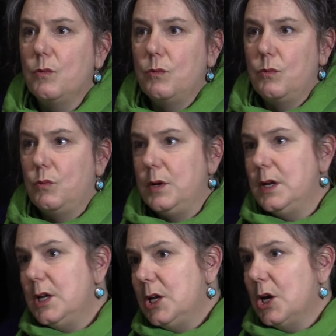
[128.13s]

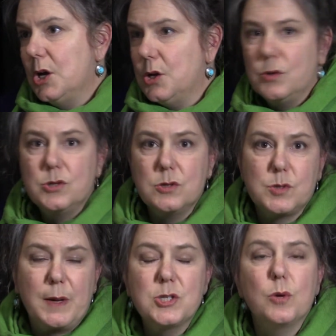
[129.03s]
we
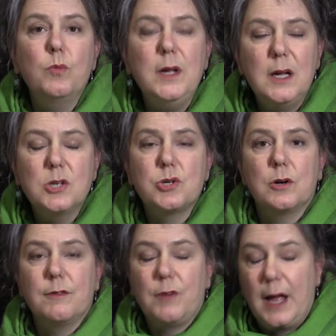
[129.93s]
spent a week
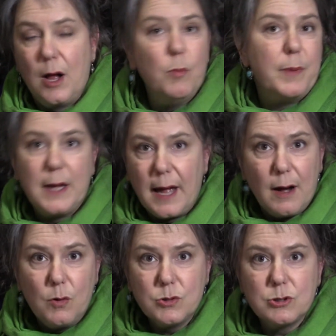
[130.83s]
sort of helping
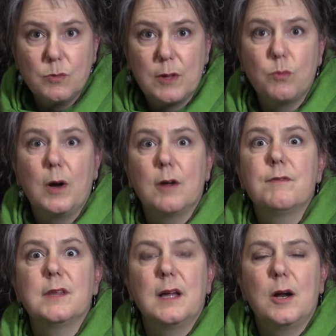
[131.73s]
out with one
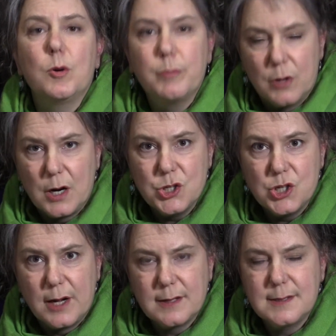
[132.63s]
of their
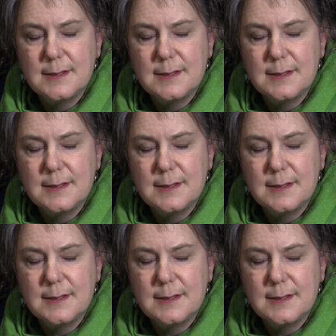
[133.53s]
projects.